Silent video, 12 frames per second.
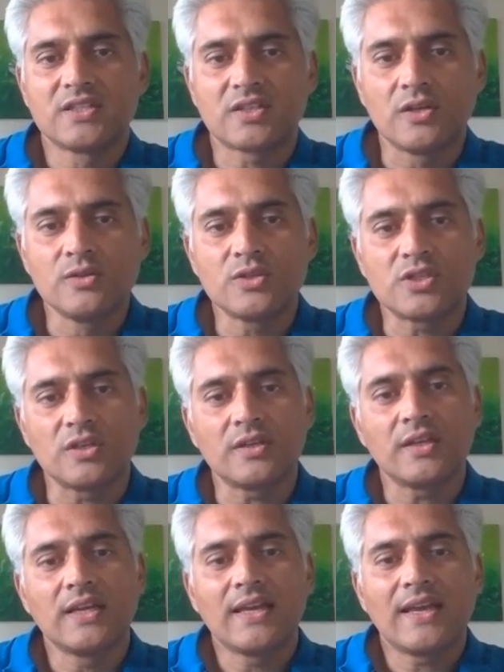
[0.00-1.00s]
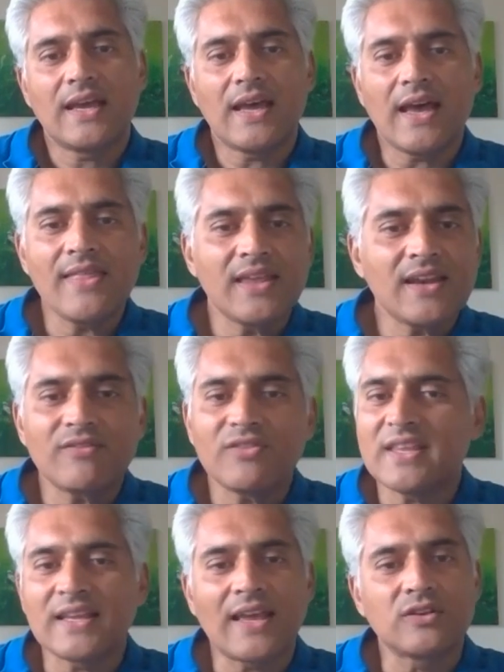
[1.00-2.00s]
solution, and then
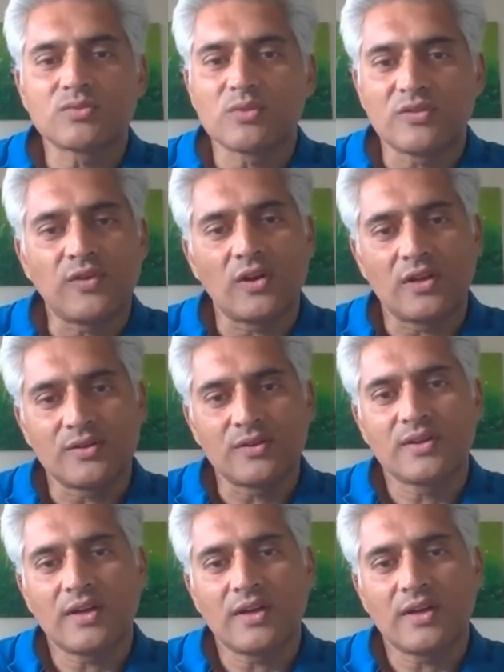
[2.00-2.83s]
everything else will follow.